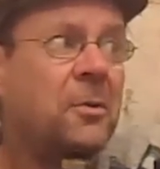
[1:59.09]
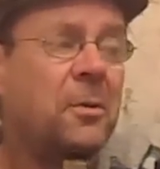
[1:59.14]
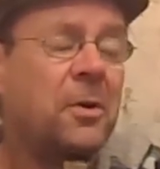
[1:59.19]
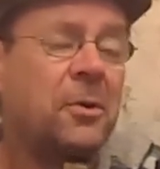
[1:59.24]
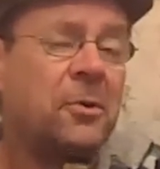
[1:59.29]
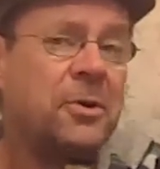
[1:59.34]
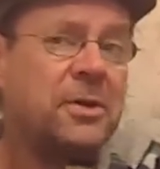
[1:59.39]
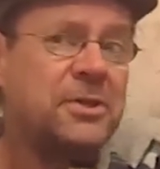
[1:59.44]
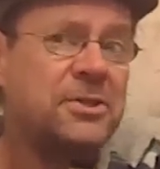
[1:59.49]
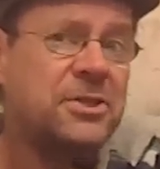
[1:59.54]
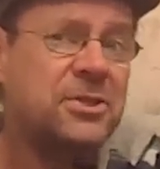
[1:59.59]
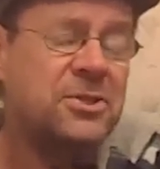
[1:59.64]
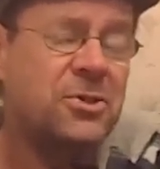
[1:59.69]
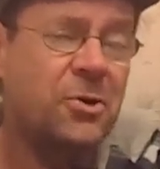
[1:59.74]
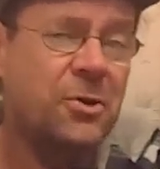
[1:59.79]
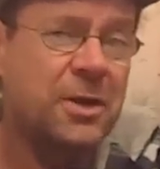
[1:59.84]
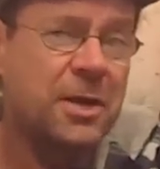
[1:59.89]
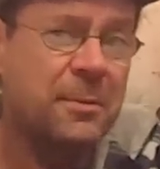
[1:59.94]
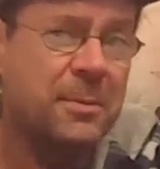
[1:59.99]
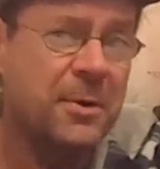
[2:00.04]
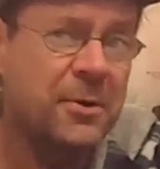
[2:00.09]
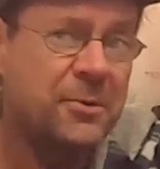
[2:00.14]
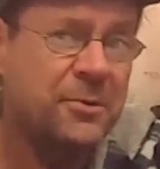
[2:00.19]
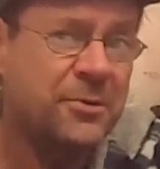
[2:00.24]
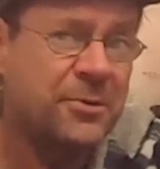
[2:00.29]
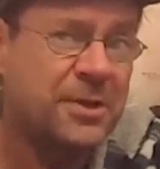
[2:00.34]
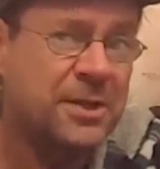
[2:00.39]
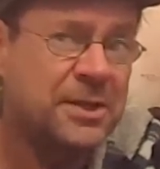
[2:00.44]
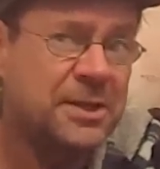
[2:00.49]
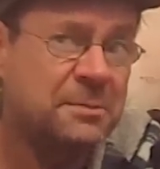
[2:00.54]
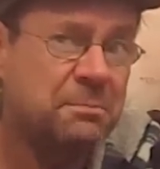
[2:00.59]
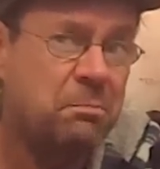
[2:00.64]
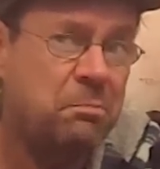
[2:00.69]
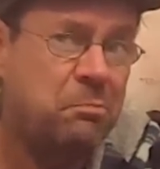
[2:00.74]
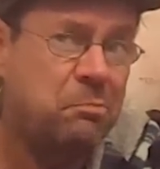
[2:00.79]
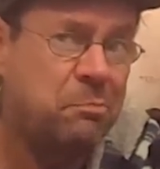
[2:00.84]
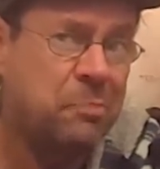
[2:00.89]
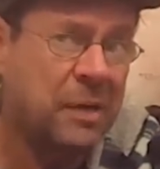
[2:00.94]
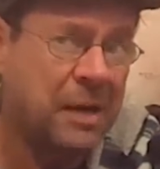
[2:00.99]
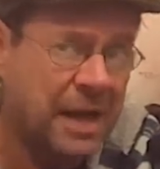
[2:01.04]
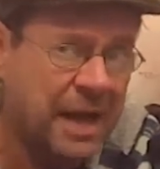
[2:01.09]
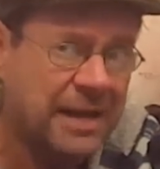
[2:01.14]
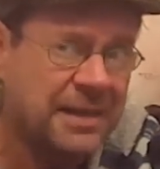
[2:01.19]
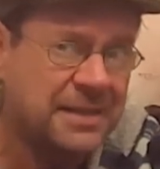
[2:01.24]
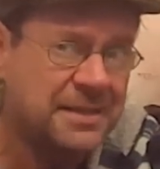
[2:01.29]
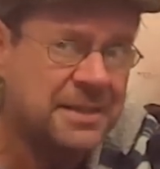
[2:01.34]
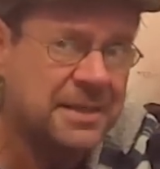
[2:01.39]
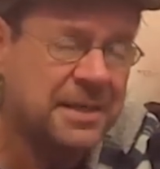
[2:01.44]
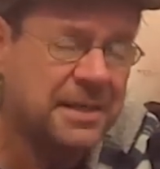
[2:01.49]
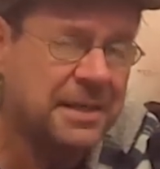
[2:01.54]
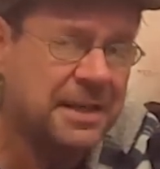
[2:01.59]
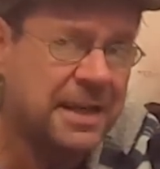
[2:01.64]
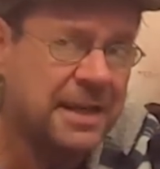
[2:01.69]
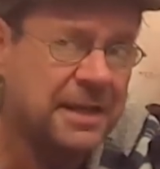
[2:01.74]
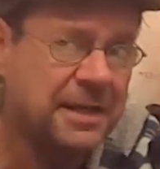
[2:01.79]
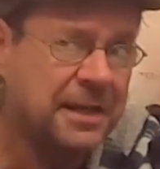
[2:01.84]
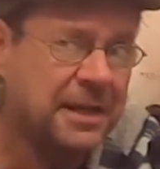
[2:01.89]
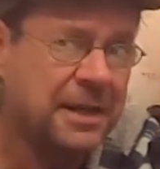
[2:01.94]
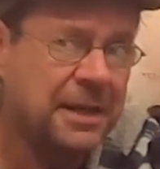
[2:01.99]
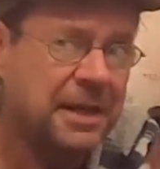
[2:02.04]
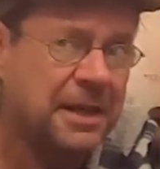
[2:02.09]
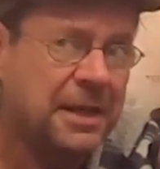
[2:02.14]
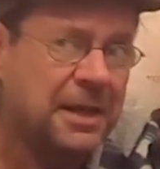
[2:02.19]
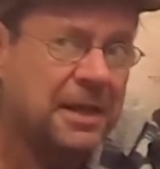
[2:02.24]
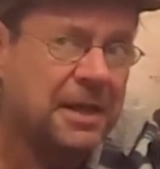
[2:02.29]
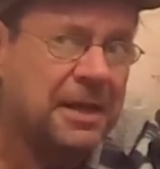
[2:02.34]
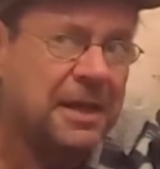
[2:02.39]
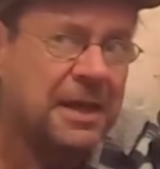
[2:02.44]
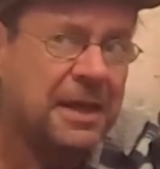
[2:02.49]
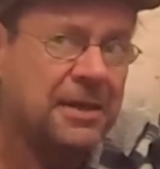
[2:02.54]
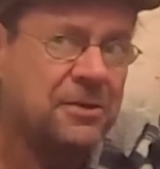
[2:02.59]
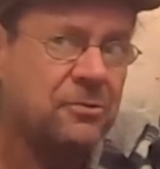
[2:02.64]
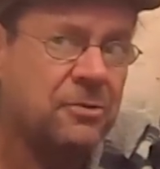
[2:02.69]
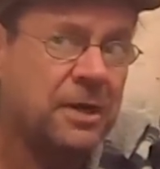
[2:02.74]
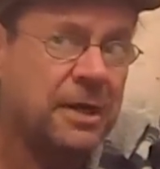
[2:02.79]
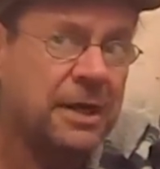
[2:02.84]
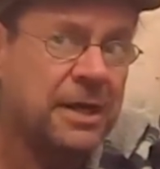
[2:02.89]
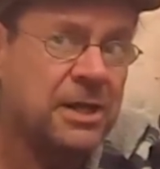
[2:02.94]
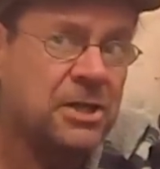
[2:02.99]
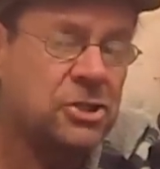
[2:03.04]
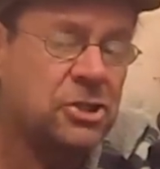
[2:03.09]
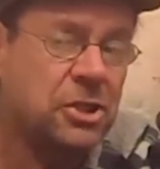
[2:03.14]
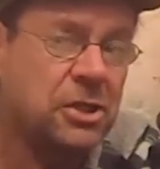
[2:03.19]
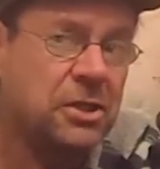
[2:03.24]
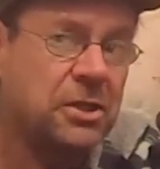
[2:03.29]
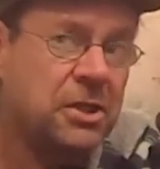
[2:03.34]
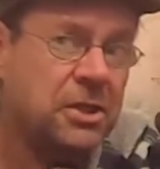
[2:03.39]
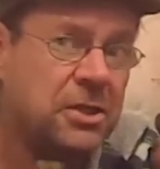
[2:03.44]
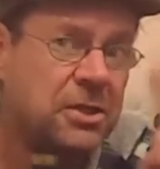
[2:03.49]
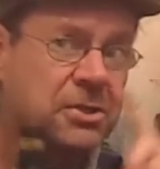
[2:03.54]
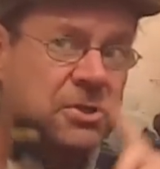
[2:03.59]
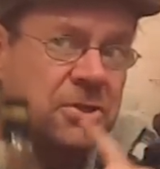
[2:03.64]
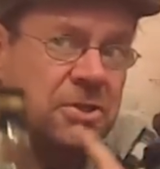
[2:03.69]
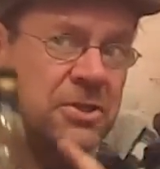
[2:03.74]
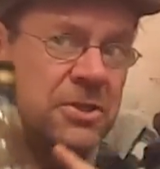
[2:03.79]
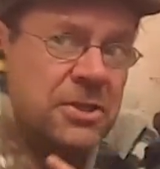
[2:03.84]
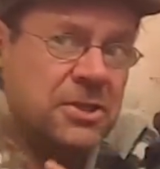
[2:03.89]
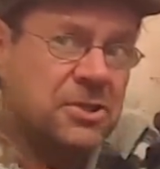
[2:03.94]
we're going to talk about this plant again in relation to